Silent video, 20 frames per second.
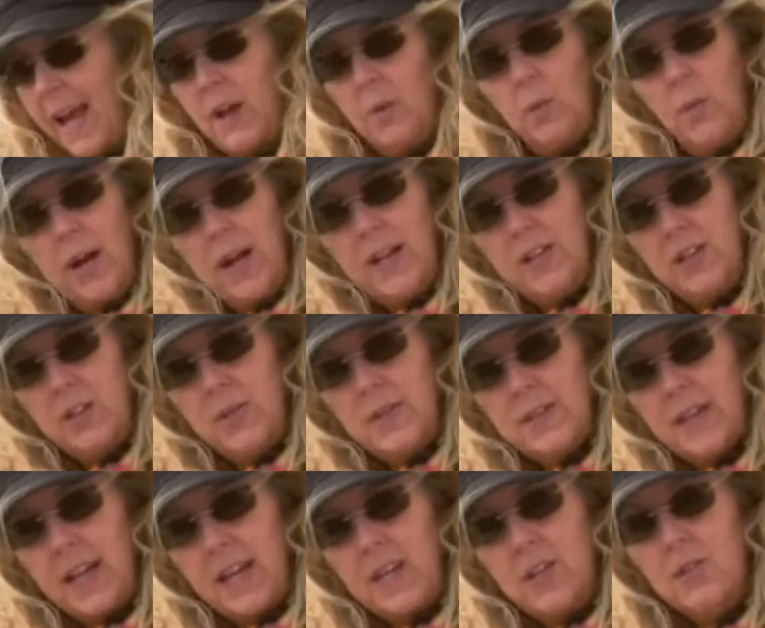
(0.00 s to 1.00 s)
and what I do
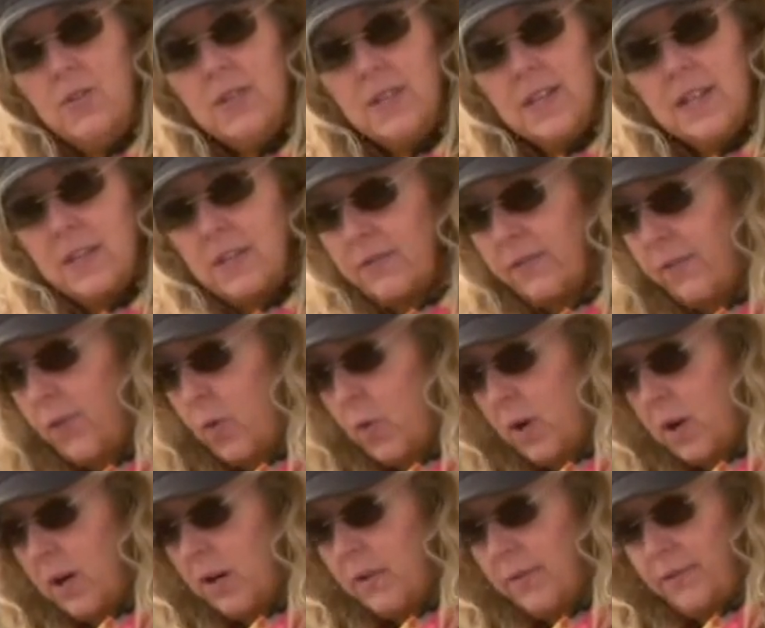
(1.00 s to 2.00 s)
is I use this
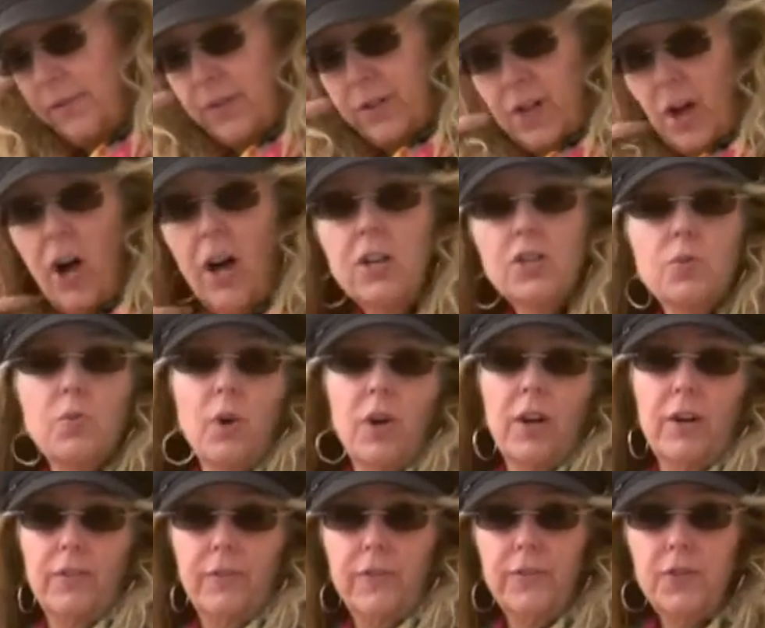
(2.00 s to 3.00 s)
for frottage
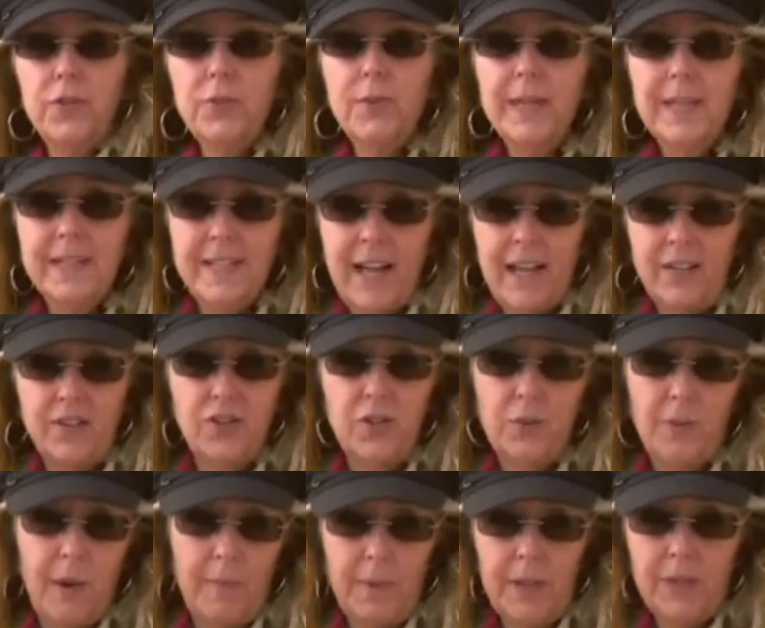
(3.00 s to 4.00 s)
work, for doing texture
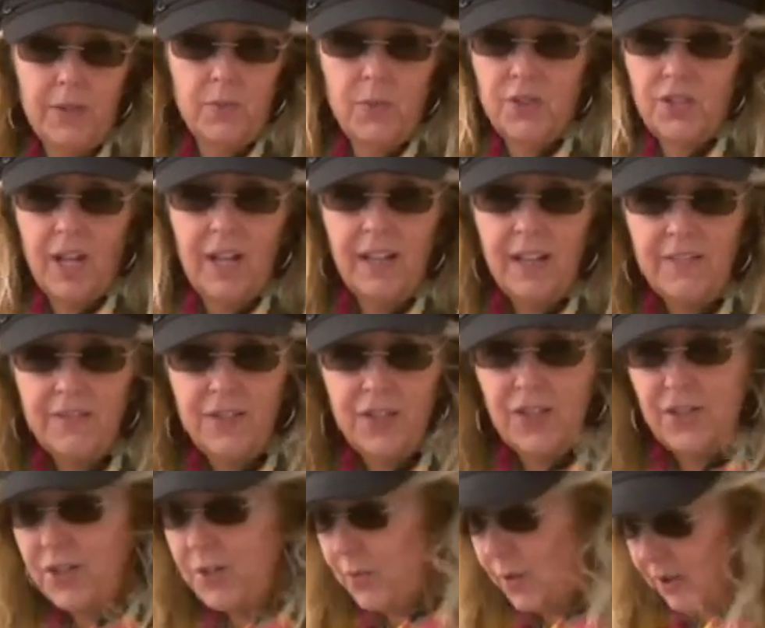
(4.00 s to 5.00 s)
rubbings, which I love to
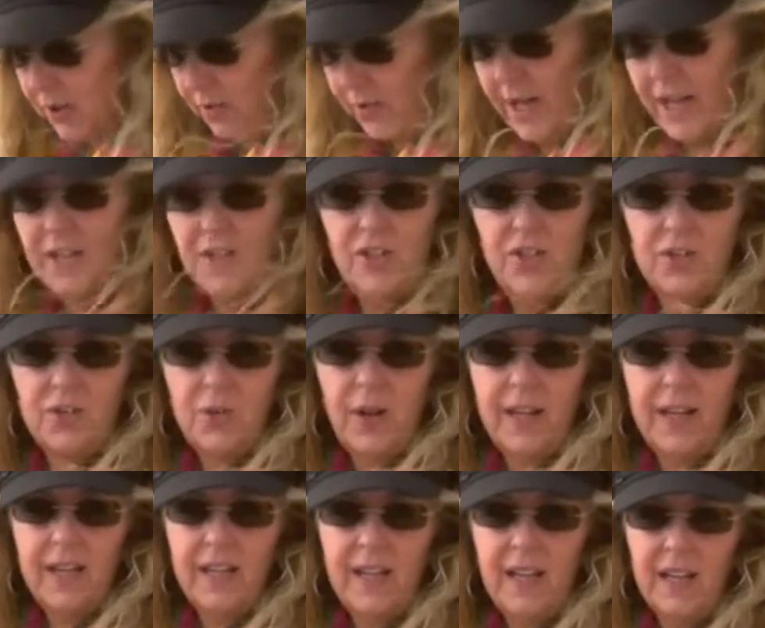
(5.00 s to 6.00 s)
do on location so I
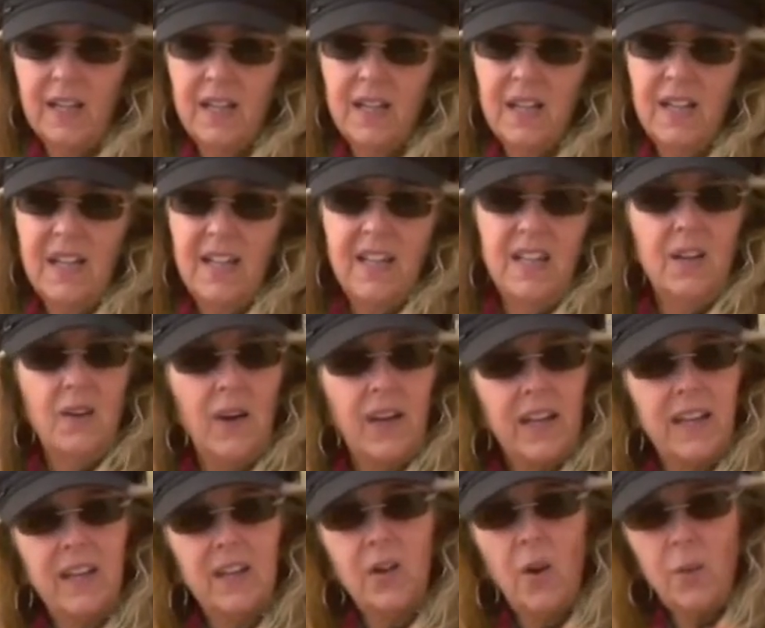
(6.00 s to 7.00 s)
can get, you know, I
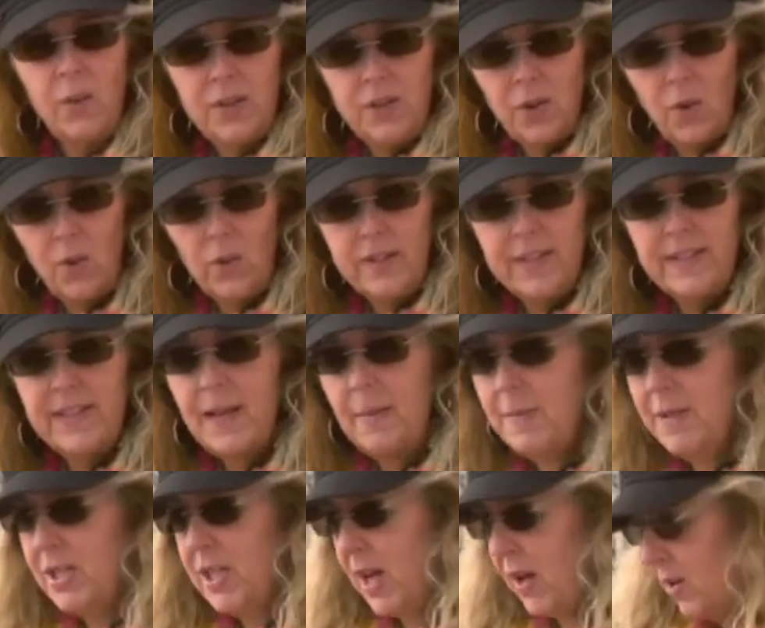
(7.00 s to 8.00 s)
go into old
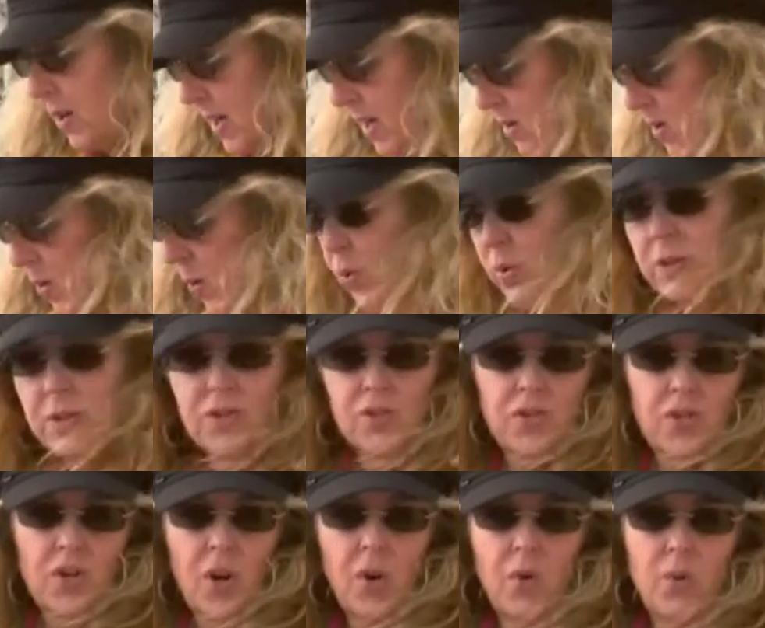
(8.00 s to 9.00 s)
cemeteries, old
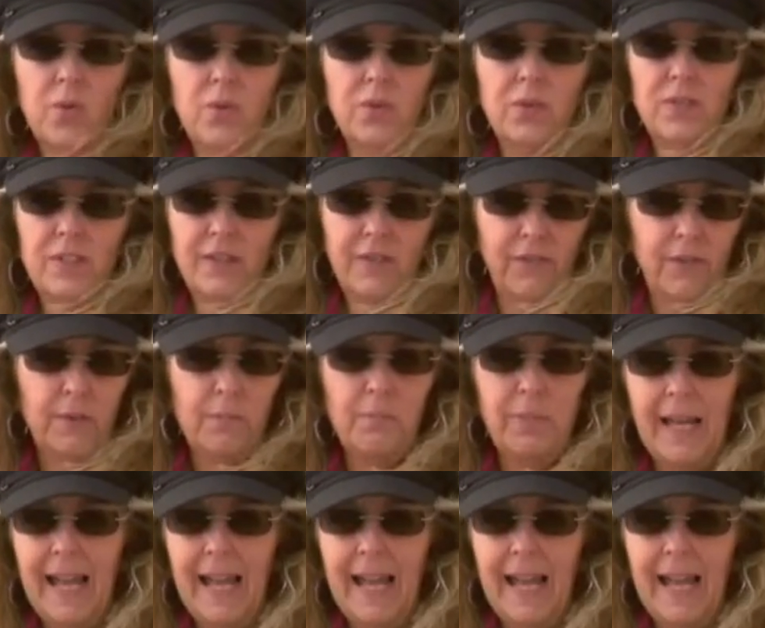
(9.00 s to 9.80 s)
stones, different